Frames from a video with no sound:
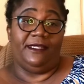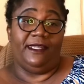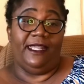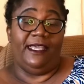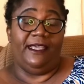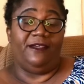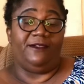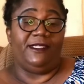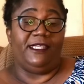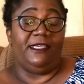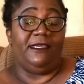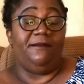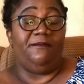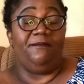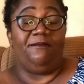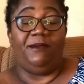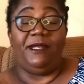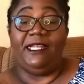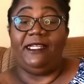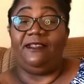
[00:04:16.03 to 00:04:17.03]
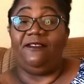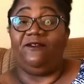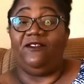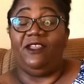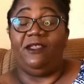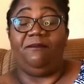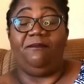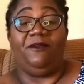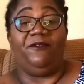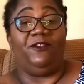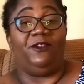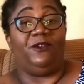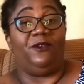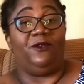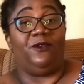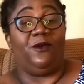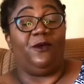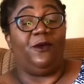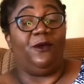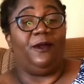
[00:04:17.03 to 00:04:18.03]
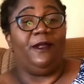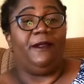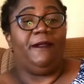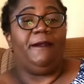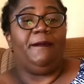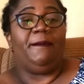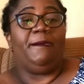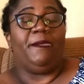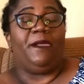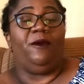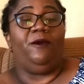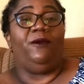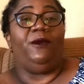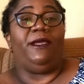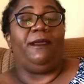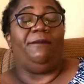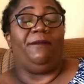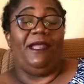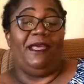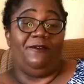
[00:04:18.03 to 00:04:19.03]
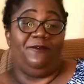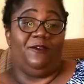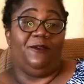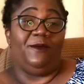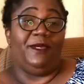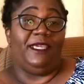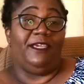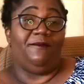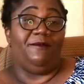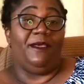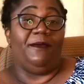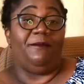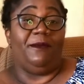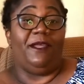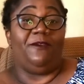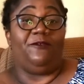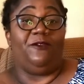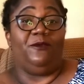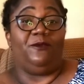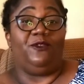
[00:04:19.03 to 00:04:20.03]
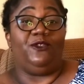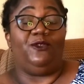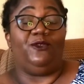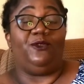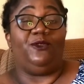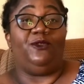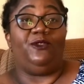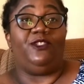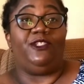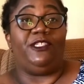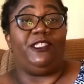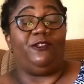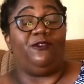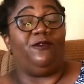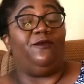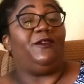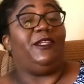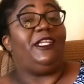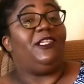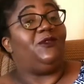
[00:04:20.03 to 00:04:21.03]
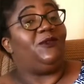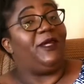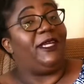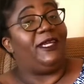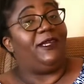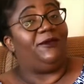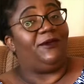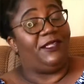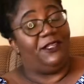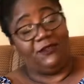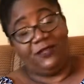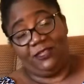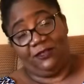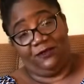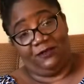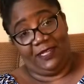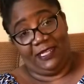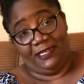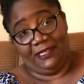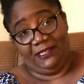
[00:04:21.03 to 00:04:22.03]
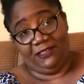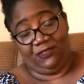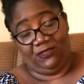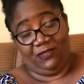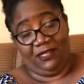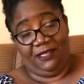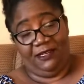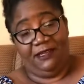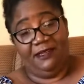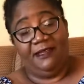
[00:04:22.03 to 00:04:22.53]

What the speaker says: Like I'll say, he played a very pivotal role, or a platform. He gave me a platform to sort of network with the rest of the industry.